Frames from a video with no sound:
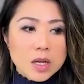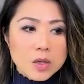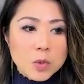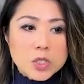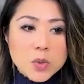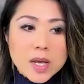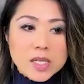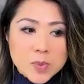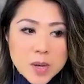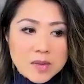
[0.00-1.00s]
We do
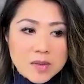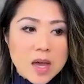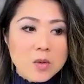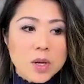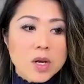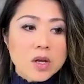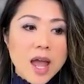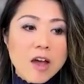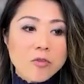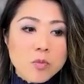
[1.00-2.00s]
expect that we're gonna
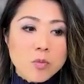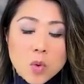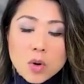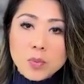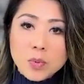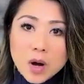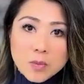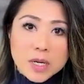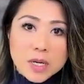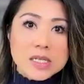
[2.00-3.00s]
have more
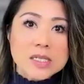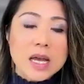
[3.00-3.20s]
properties